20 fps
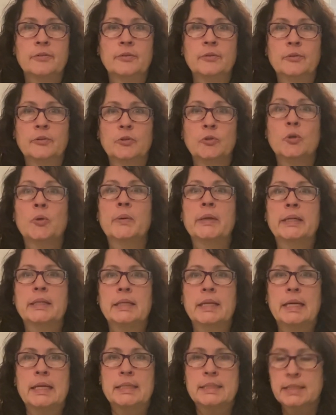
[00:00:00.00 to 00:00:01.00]
growing
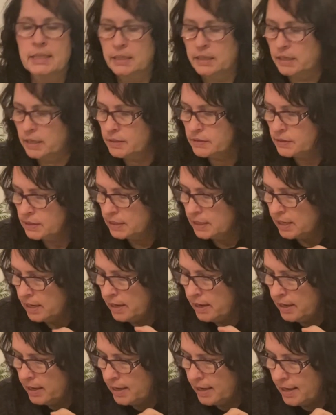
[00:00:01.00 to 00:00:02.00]
days, I guess.
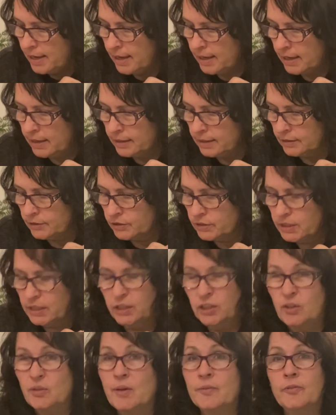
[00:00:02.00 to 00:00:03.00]
And it looks
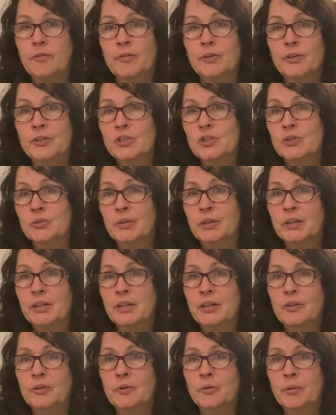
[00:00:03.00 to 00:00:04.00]
like you have a very short
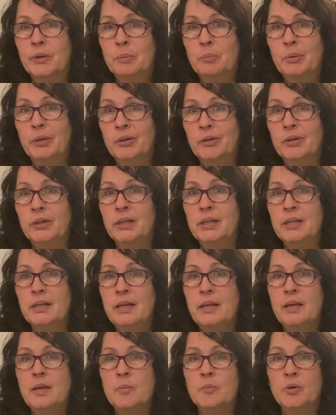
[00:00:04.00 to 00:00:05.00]
growing period,
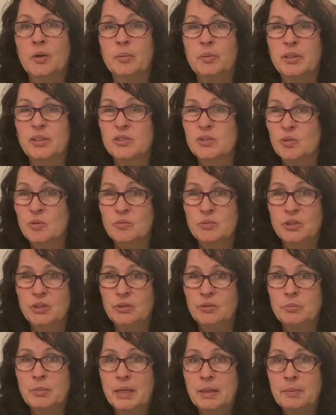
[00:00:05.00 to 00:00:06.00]
probably zone
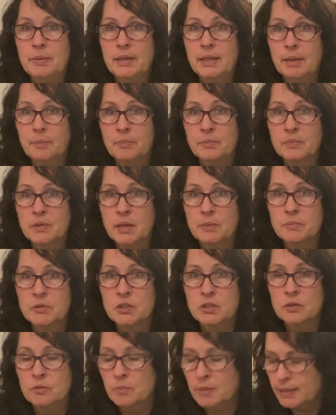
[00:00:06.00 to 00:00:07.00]
2 maybe, I'm
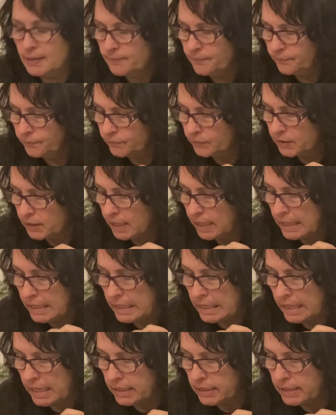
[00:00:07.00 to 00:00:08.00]
assuming,
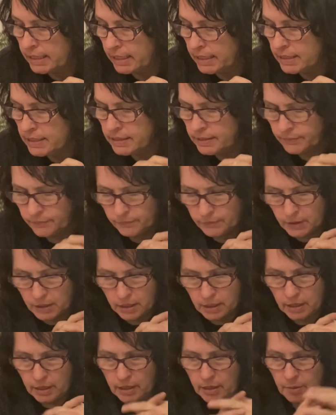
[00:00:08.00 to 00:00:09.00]
88 days.
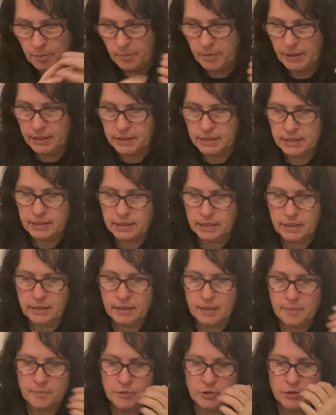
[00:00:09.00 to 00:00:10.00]
But
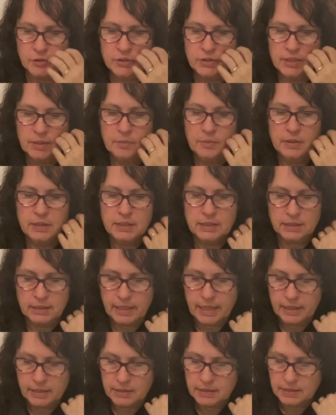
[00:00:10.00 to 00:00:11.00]
I'm sure some of these
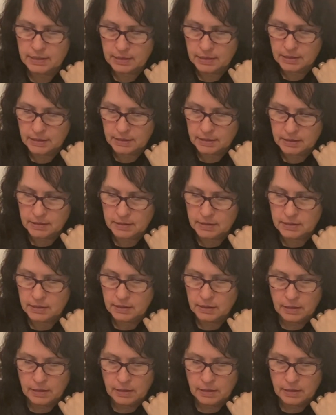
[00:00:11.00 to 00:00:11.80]
lettuces,